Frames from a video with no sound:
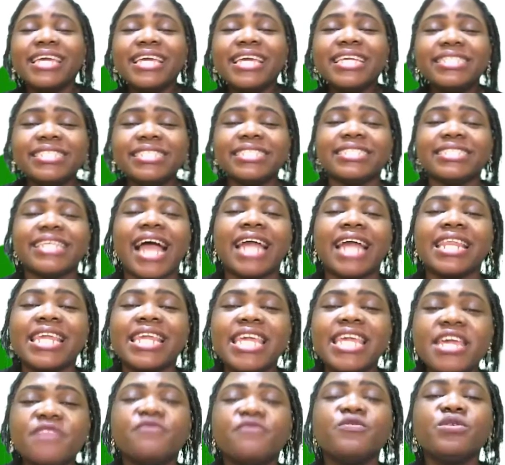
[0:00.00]
It is an
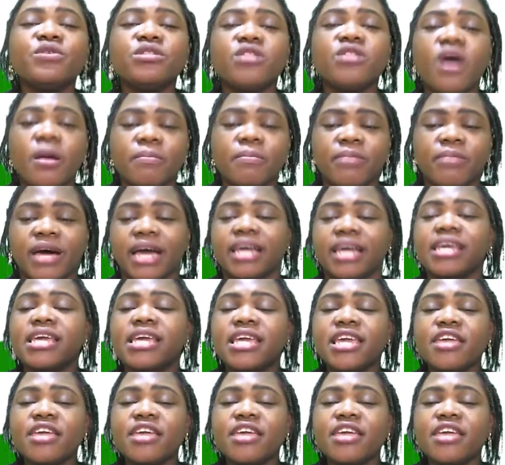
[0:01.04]
even number.